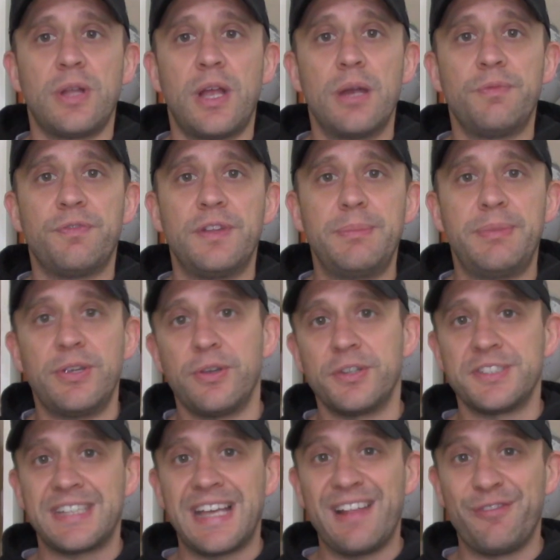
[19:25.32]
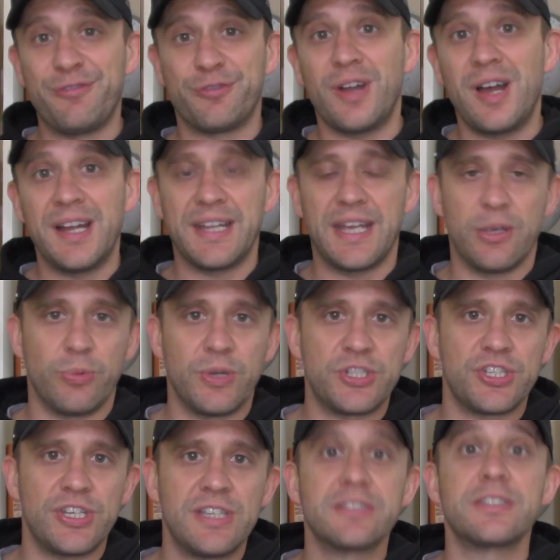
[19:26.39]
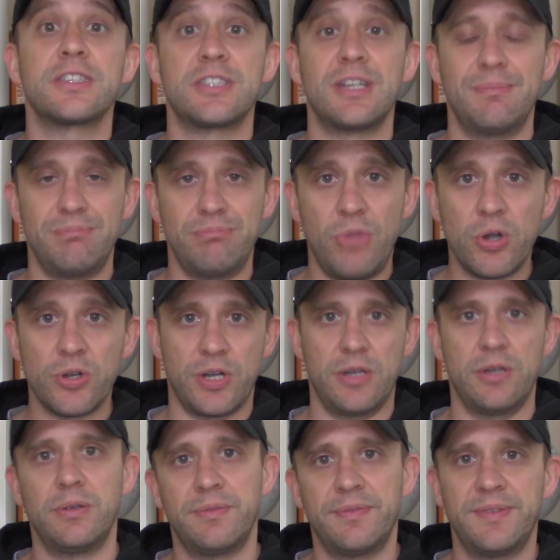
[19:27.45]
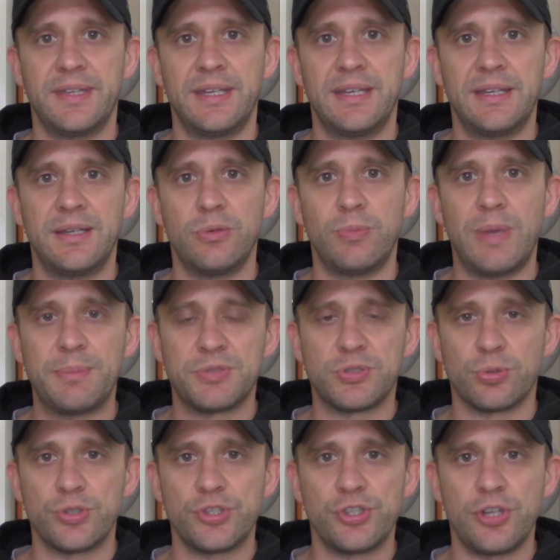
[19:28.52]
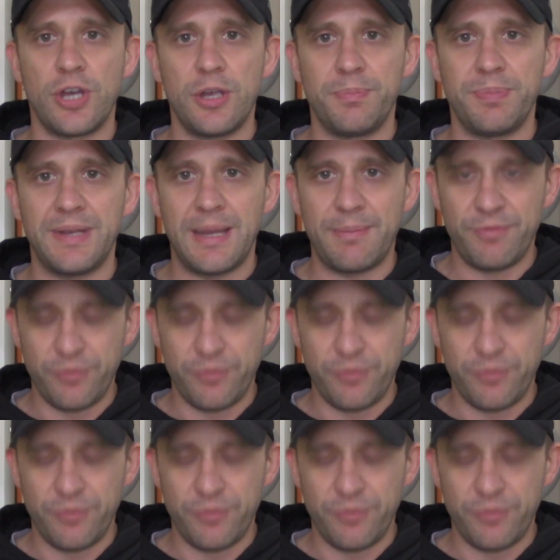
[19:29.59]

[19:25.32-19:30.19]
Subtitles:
hopefully be on sale Friday, which is tomorrow. The web store should open up